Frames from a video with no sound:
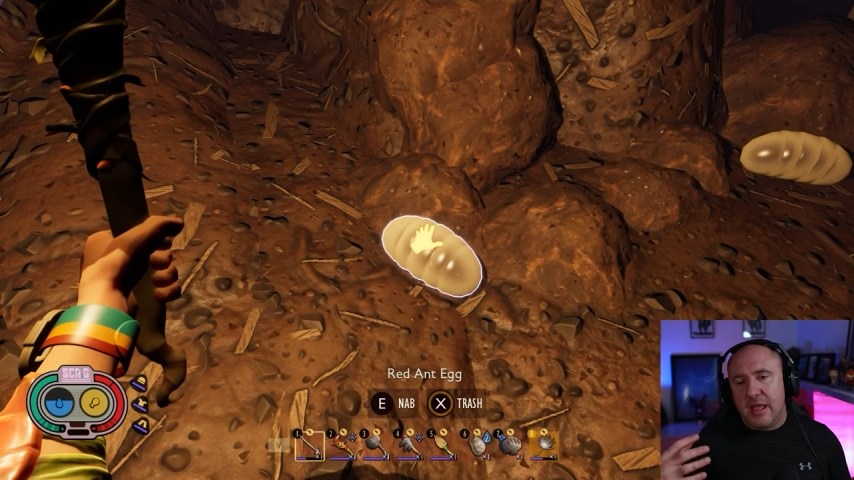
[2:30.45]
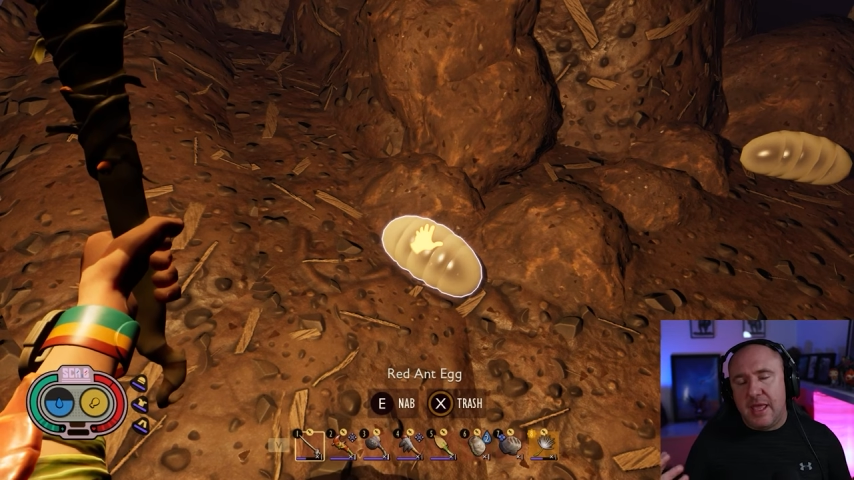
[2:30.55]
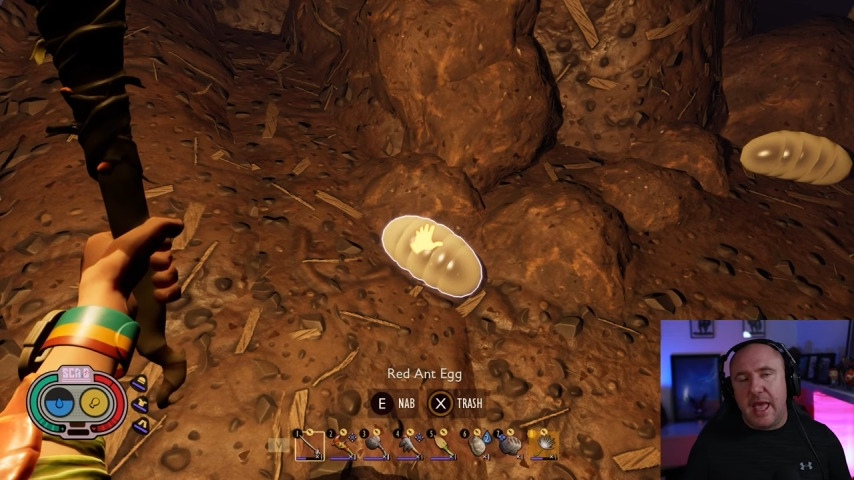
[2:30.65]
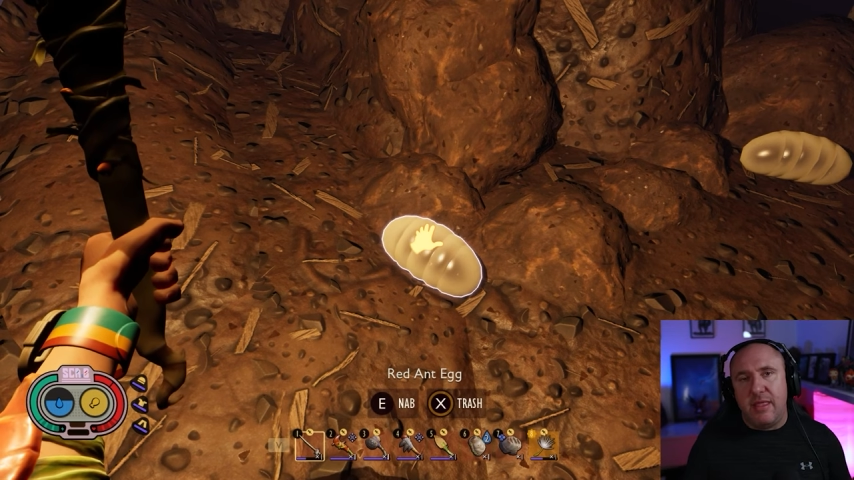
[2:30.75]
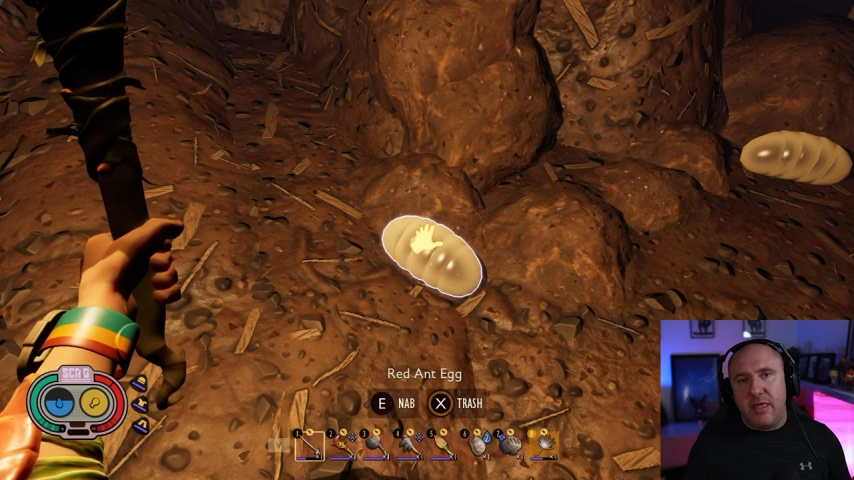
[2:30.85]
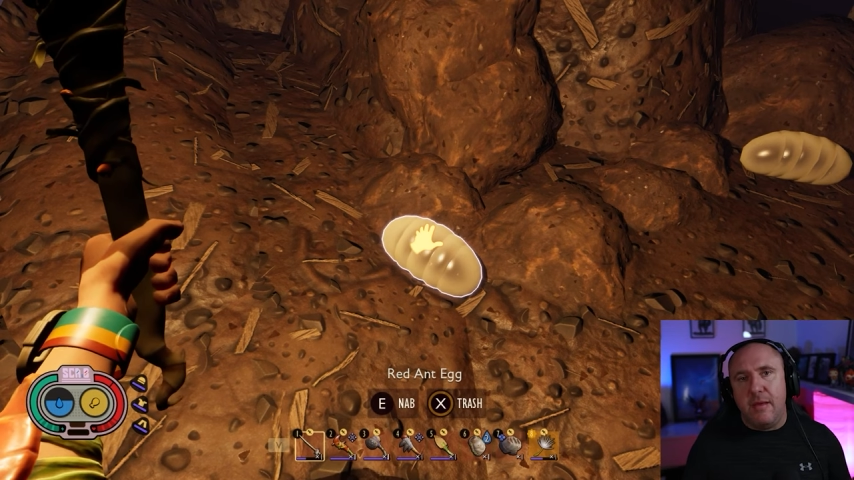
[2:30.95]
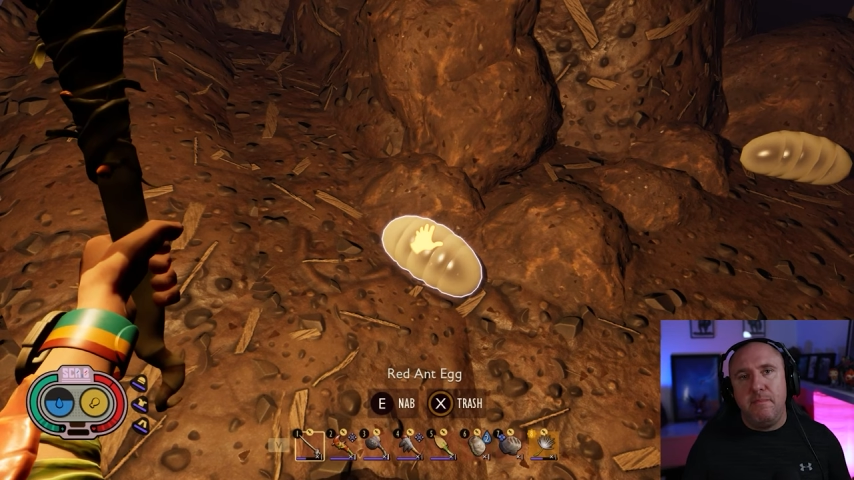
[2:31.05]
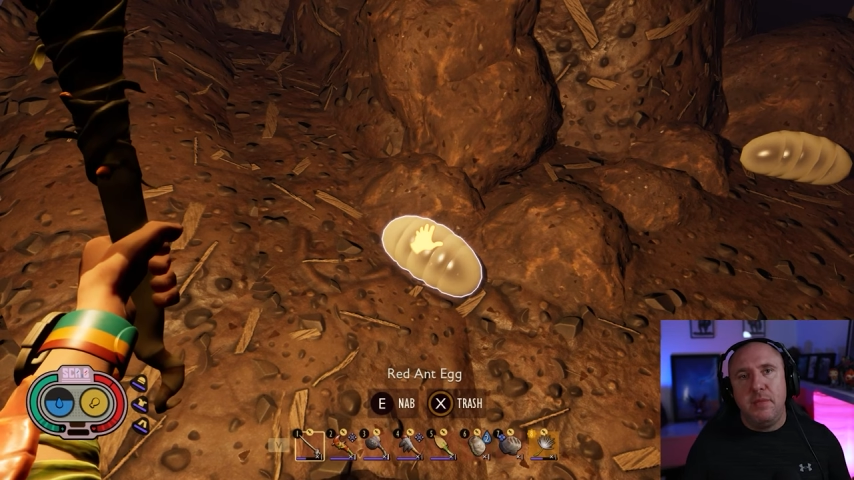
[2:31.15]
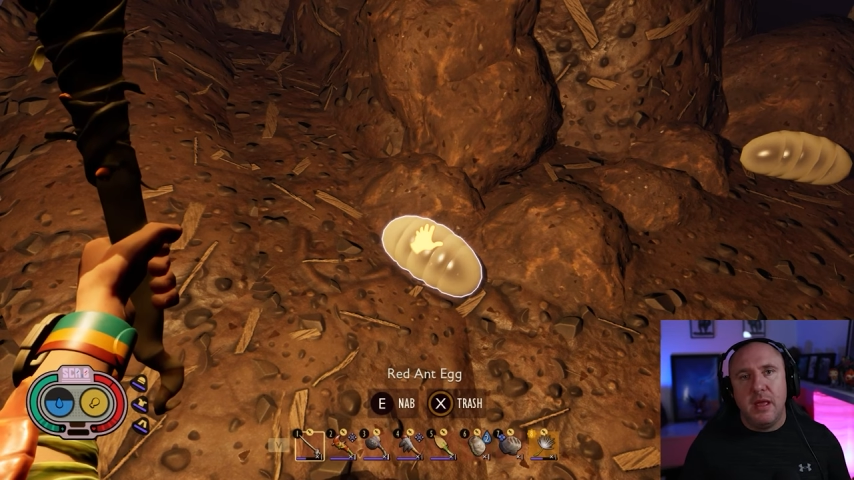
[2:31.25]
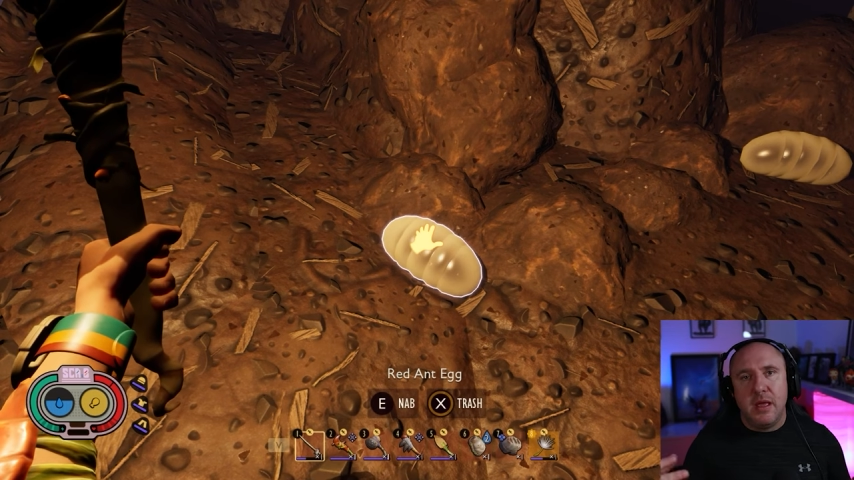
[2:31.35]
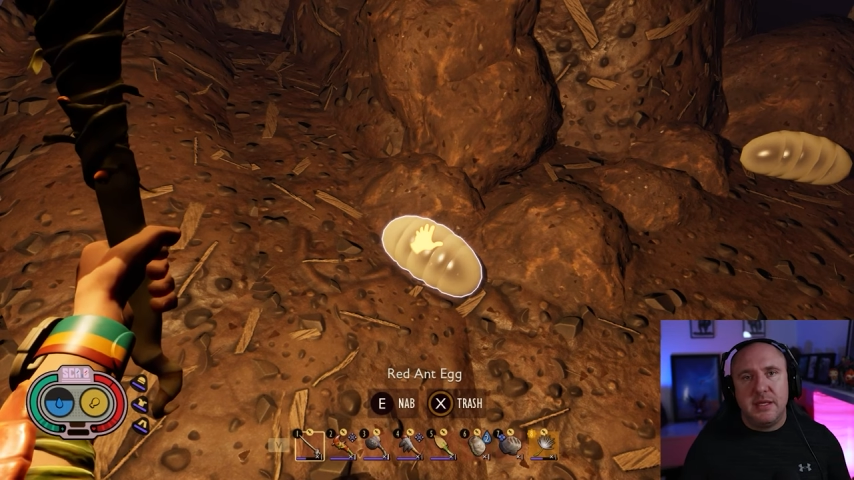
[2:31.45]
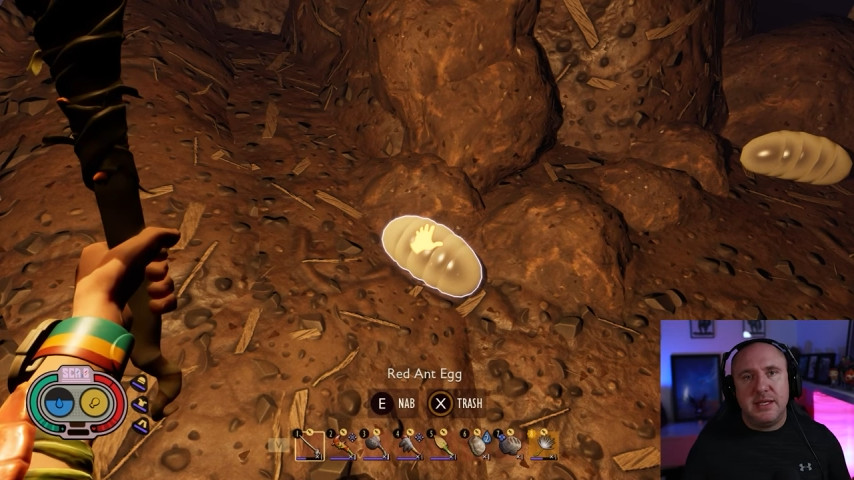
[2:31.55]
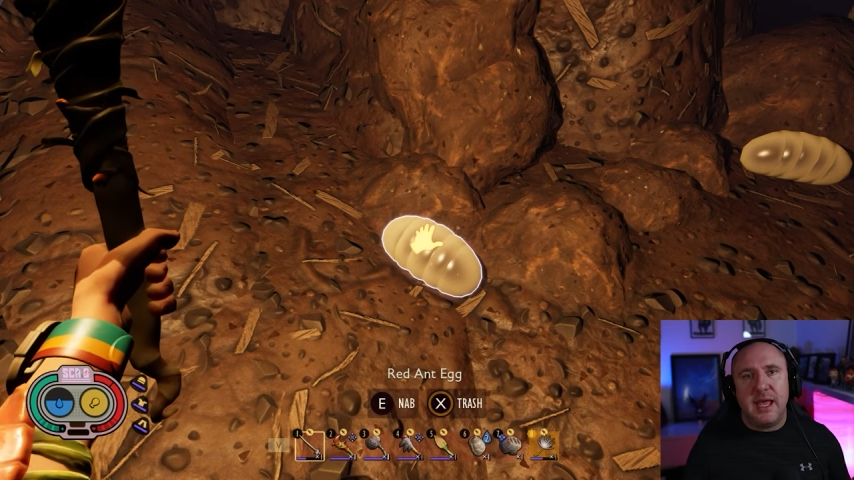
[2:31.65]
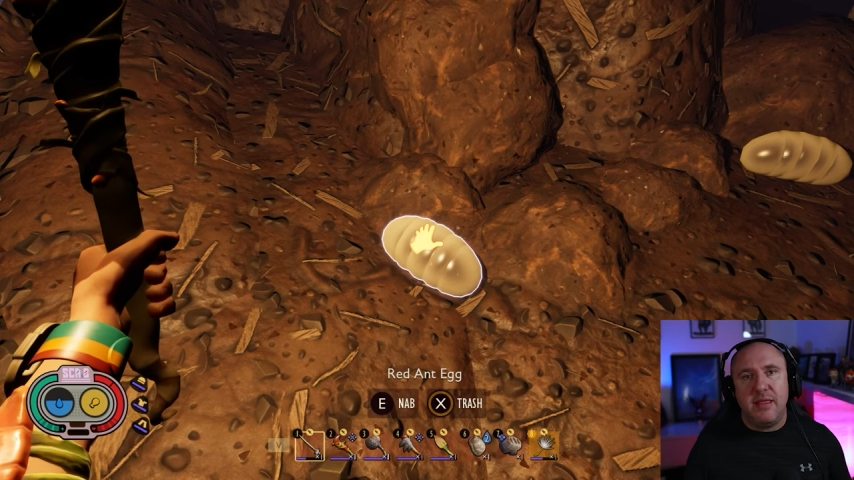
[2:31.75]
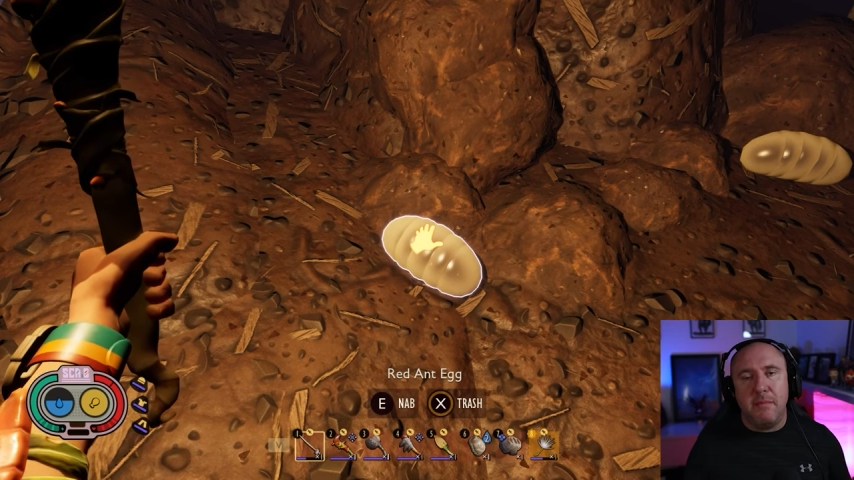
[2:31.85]
Get them,
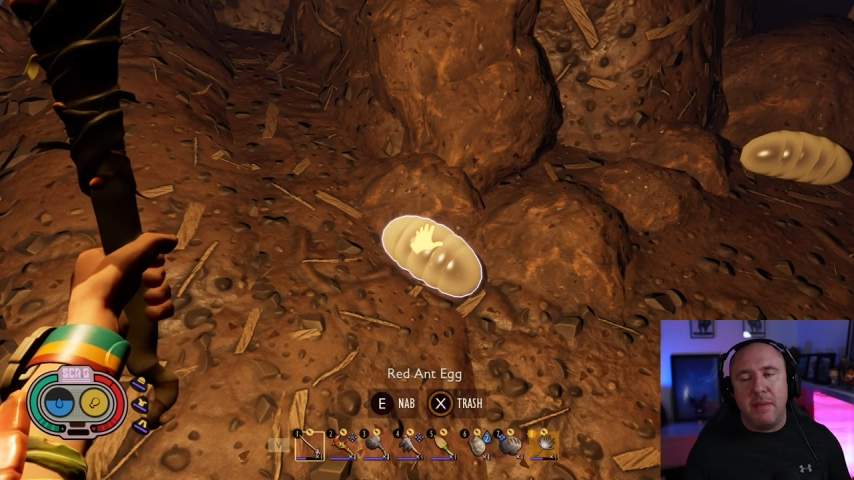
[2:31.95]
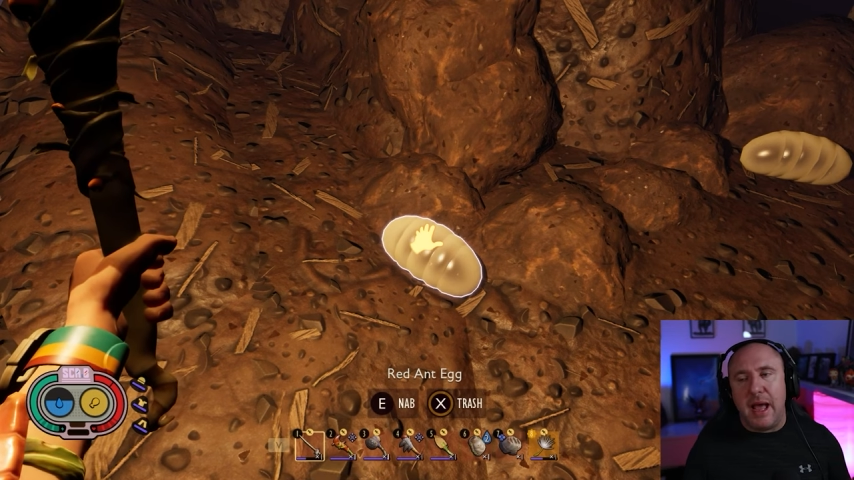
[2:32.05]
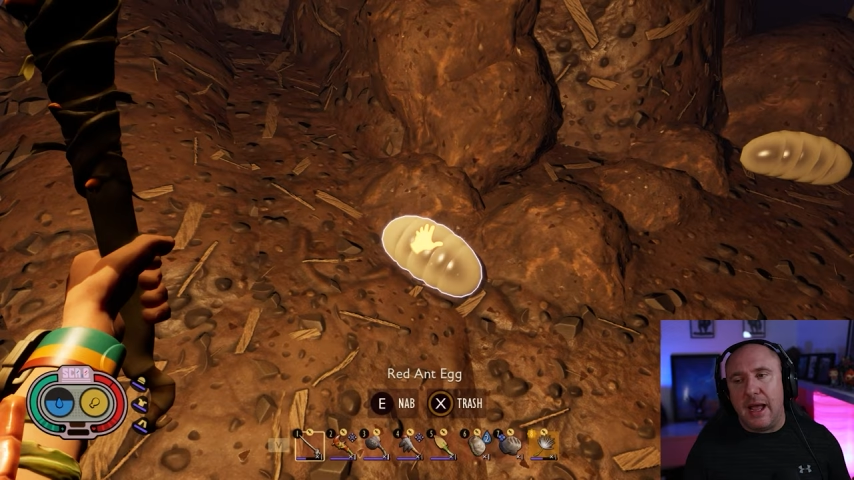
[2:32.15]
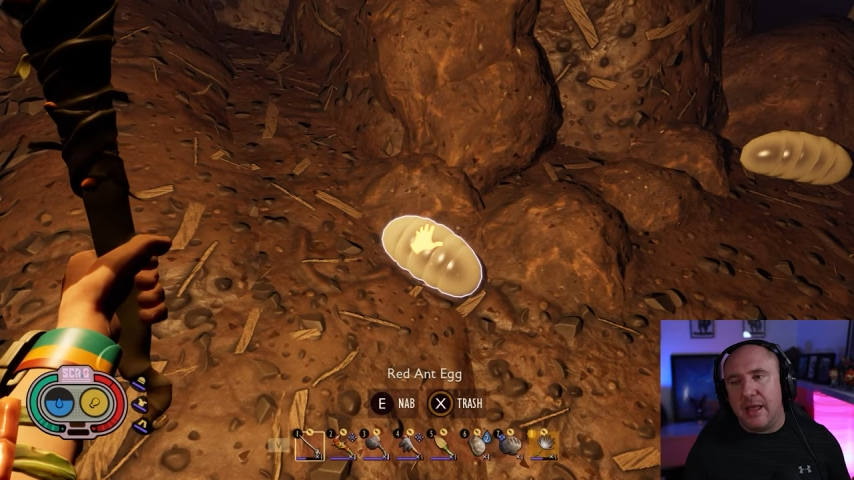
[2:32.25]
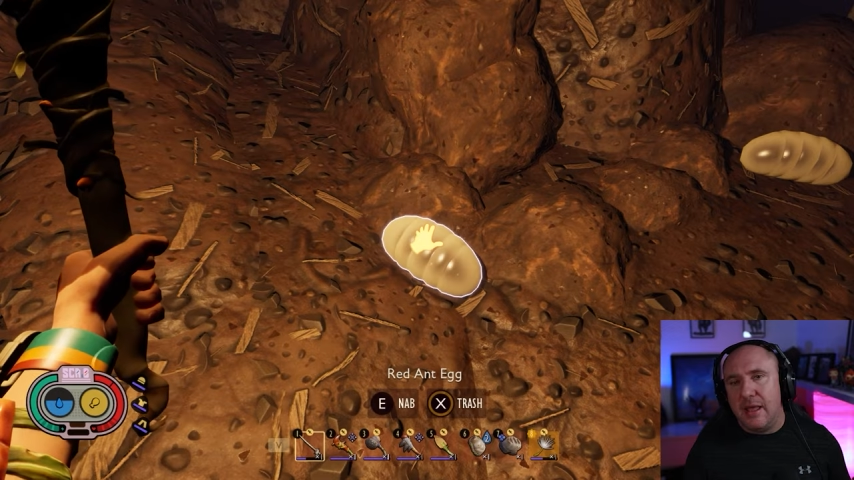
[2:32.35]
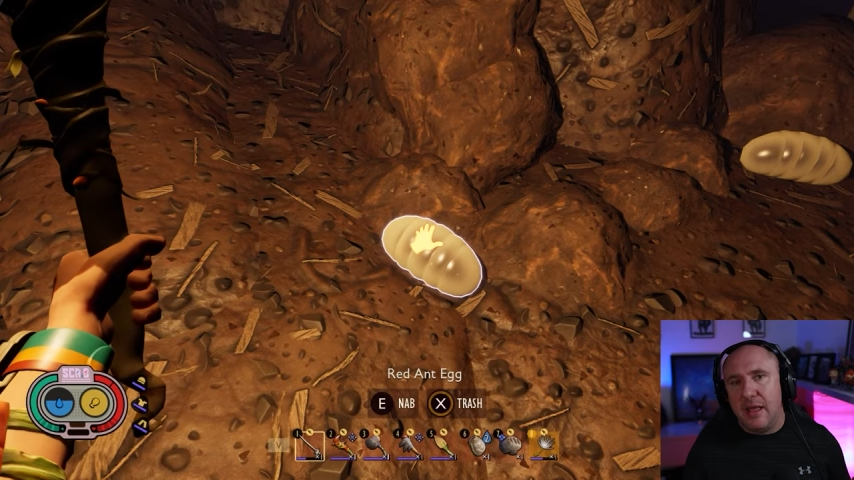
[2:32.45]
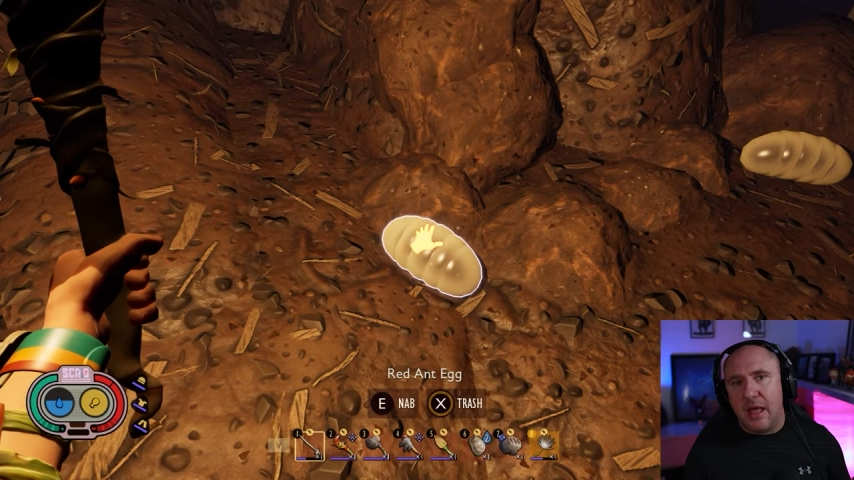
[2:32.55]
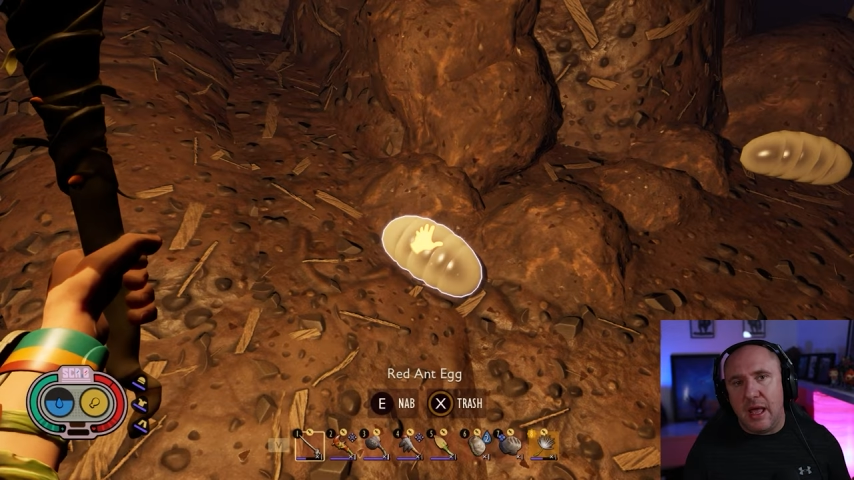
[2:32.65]
take them back,